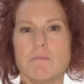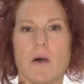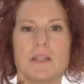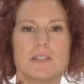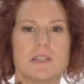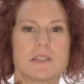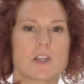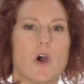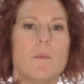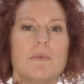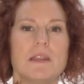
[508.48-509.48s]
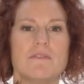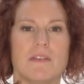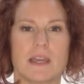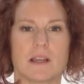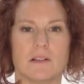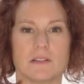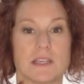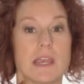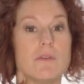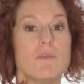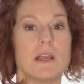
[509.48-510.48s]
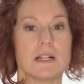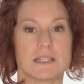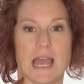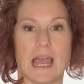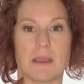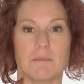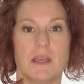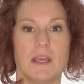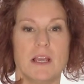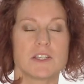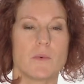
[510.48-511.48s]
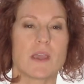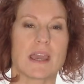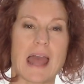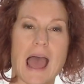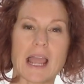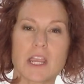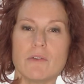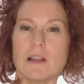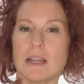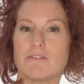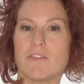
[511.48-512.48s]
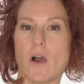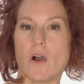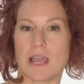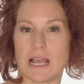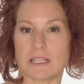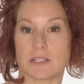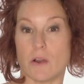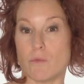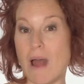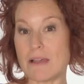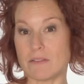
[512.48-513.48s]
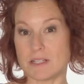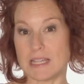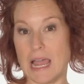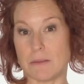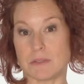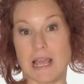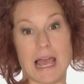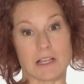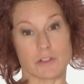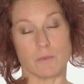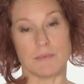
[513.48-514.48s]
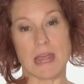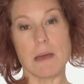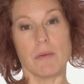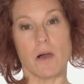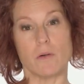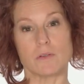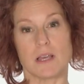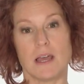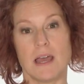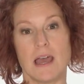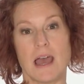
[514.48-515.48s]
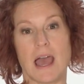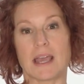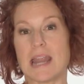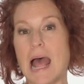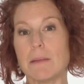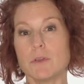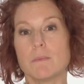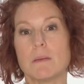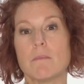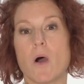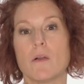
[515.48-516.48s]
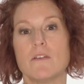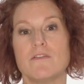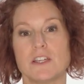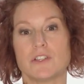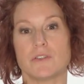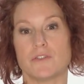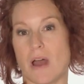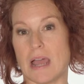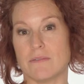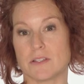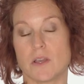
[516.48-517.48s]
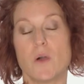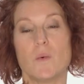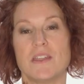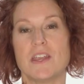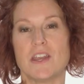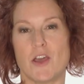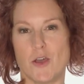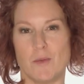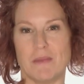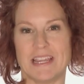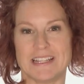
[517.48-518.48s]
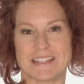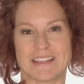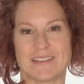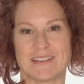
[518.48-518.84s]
monitors company vehicles in real time so we can accurately forecast arrival times at sub-depots and can help you be more efficient drivers within Hermes.